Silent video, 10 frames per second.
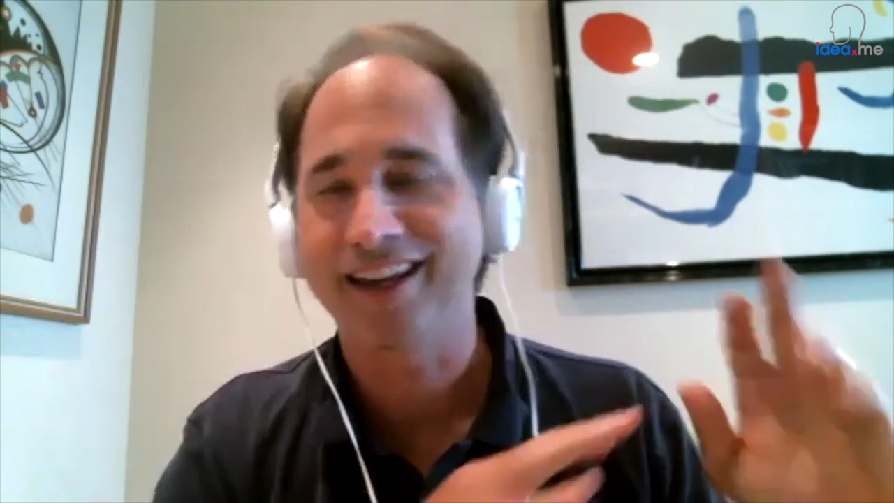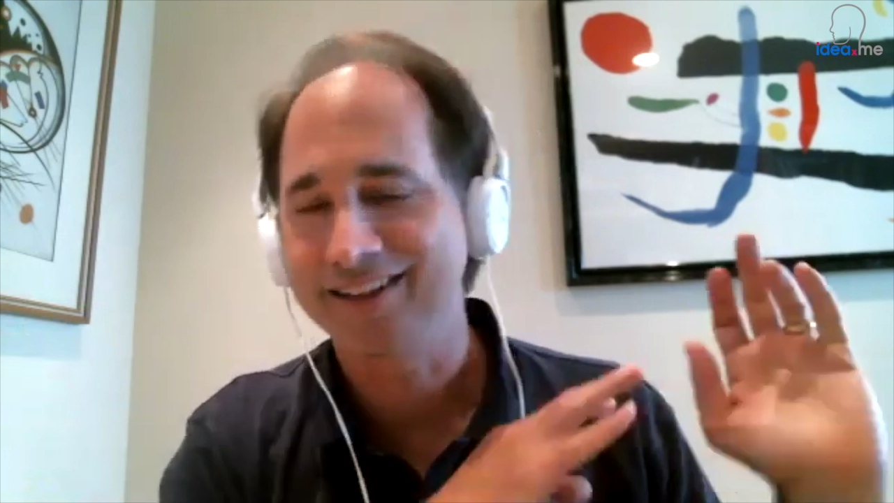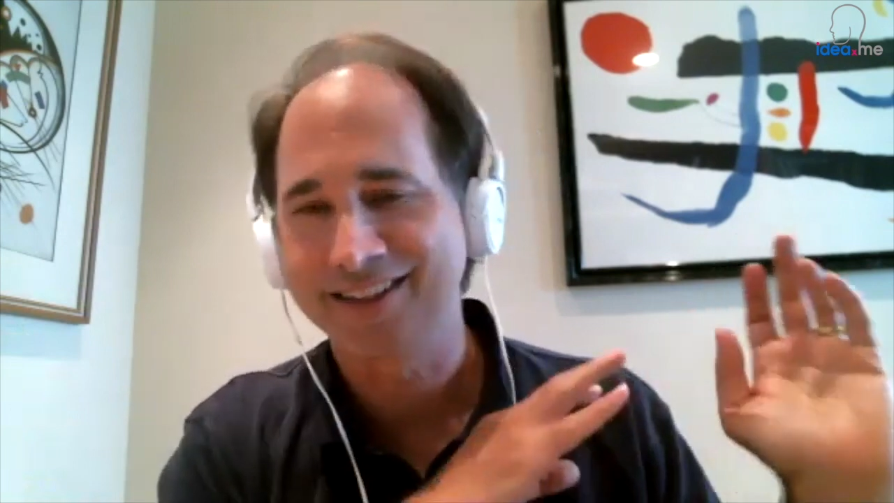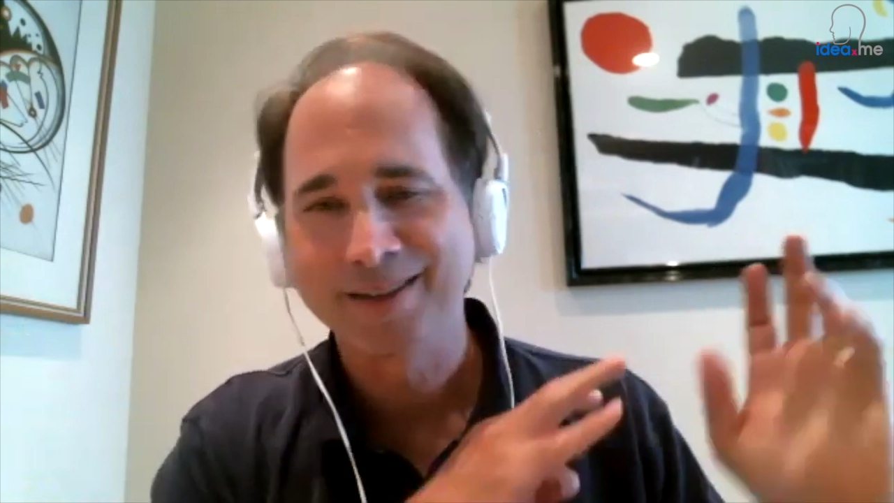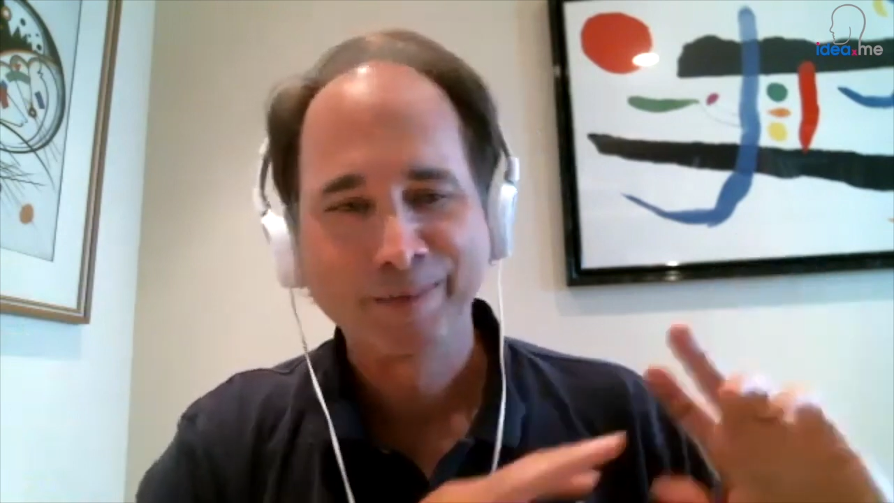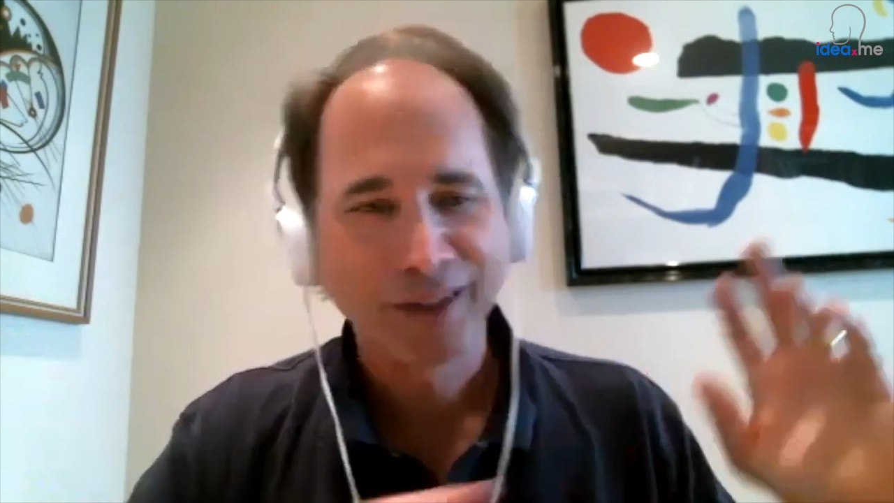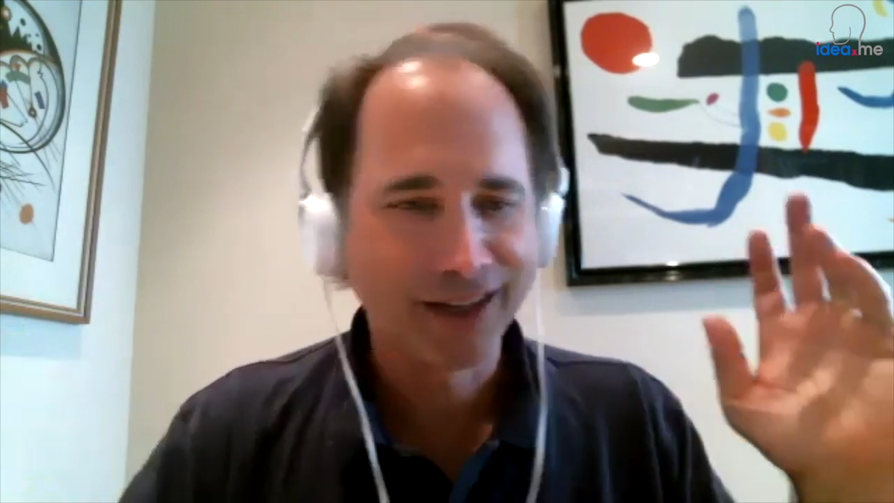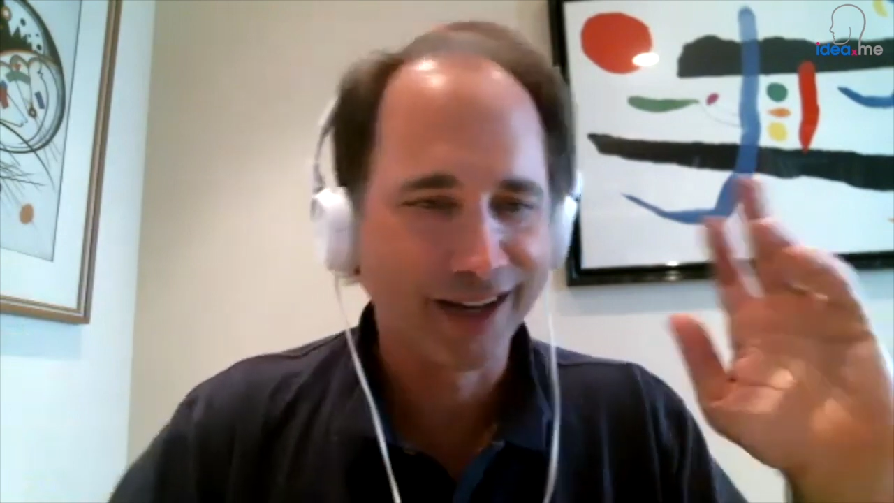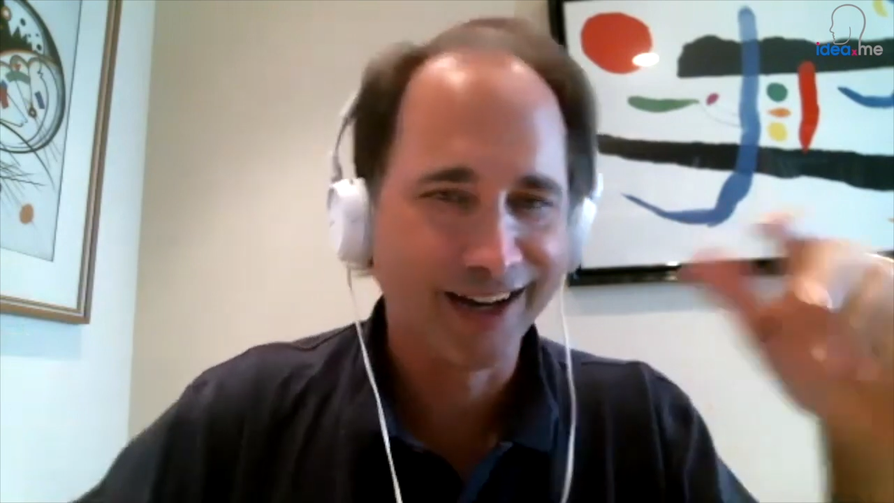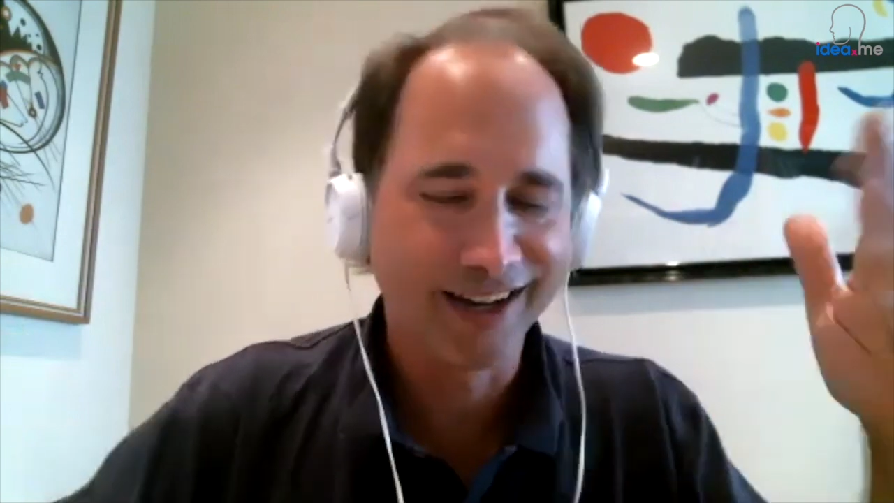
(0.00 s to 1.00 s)
and
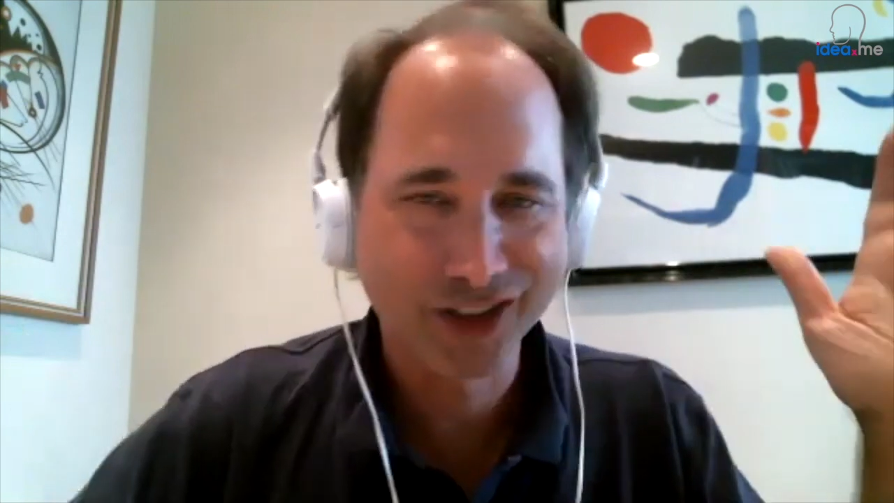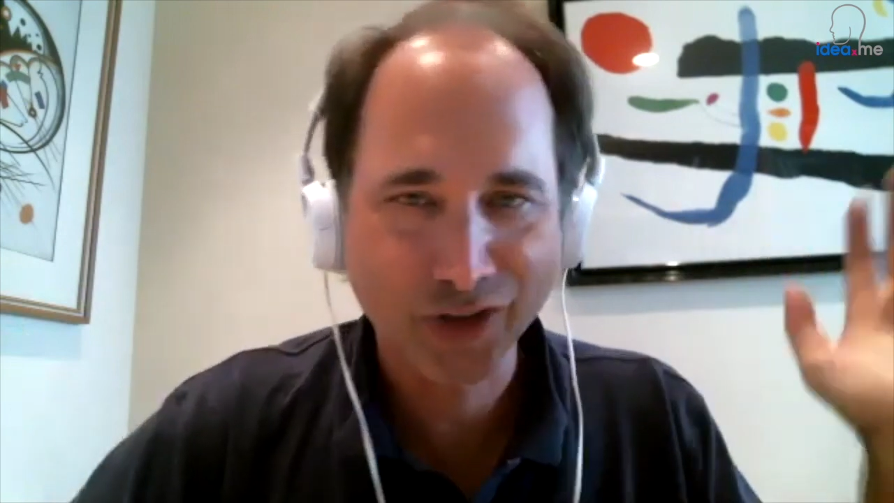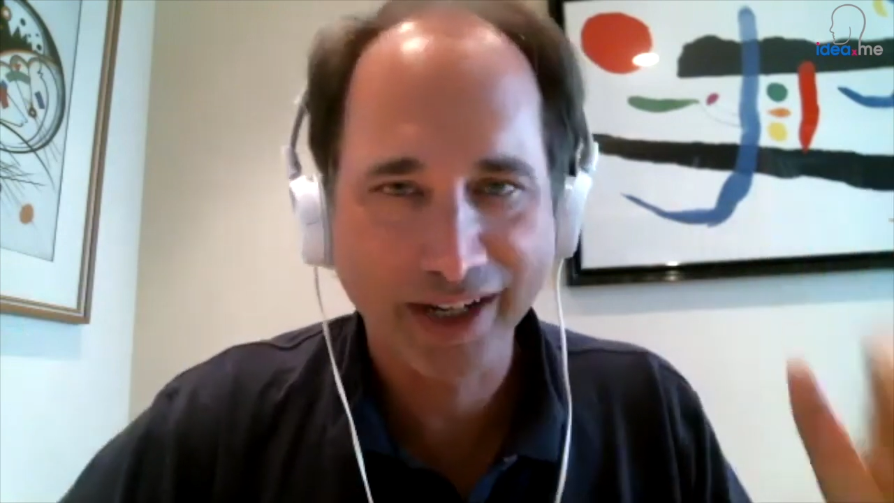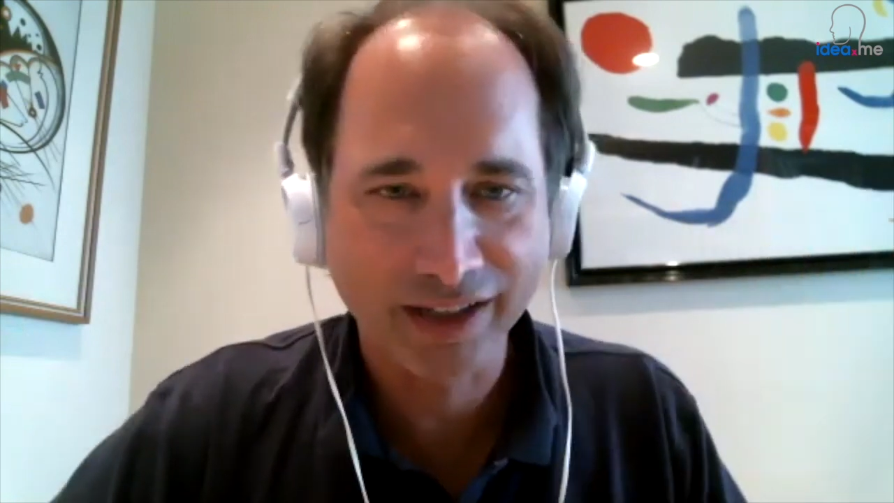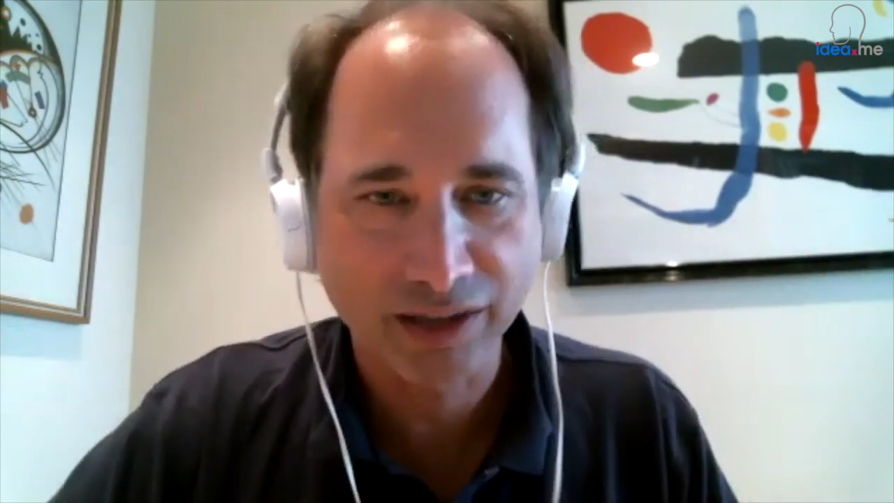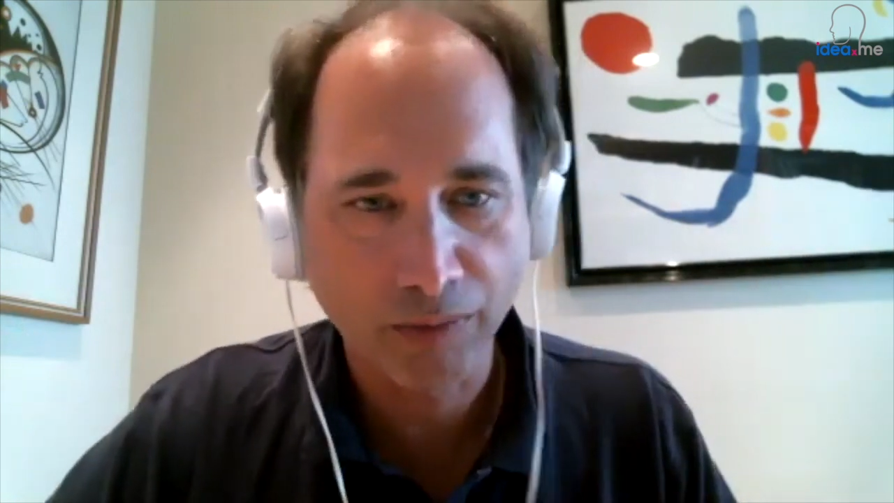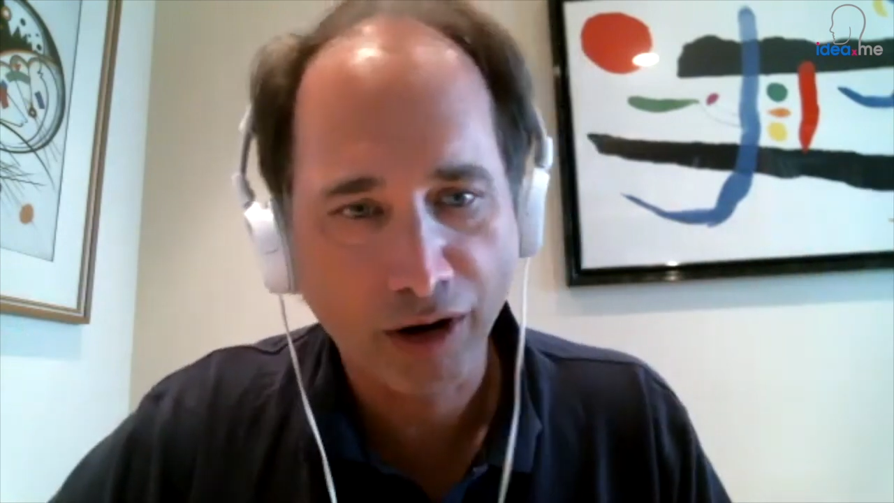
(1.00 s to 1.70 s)
uh, trying to get to